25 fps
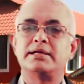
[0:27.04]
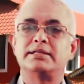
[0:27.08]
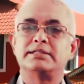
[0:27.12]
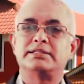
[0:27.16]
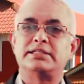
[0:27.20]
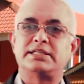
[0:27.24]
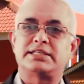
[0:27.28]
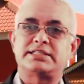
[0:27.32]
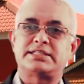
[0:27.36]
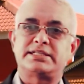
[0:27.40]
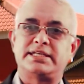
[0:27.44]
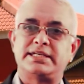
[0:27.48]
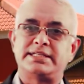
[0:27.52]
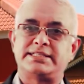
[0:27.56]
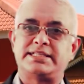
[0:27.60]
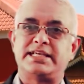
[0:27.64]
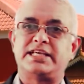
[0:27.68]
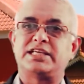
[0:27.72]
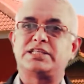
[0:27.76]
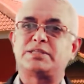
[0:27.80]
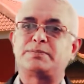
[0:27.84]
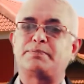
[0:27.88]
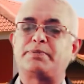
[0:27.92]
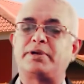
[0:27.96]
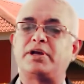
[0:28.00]
This
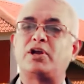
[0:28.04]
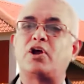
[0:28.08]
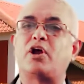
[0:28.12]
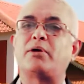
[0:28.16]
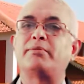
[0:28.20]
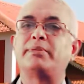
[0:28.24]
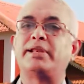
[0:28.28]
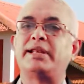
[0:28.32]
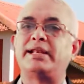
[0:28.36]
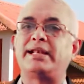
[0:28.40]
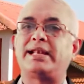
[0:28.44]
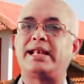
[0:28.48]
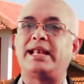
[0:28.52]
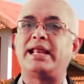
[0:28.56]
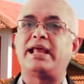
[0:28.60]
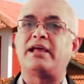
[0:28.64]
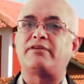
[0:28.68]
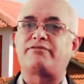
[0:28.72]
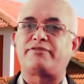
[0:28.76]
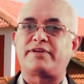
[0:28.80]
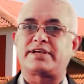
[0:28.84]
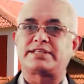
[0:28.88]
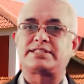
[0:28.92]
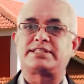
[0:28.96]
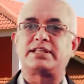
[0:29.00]
disease predominantly
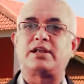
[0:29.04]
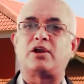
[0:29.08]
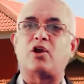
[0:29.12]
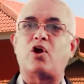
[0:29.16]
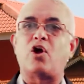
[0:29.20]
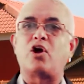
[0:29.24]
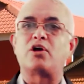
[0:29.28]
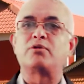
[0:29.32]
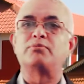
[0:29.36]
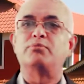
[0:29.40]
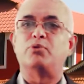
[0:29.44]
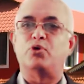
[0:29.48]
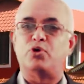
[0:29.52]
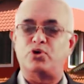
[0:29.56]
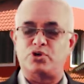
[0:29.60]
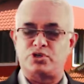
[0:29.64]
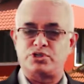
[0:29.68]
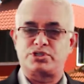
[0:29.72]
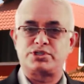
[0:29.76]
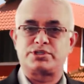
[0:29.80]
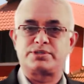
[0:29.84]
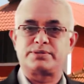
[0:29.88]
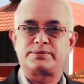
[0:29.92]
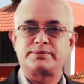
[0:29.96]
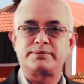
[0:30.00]
affects the long
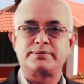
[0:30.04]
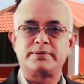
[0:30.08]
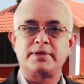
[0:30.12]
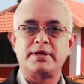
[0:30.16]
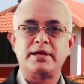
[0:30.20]
bones,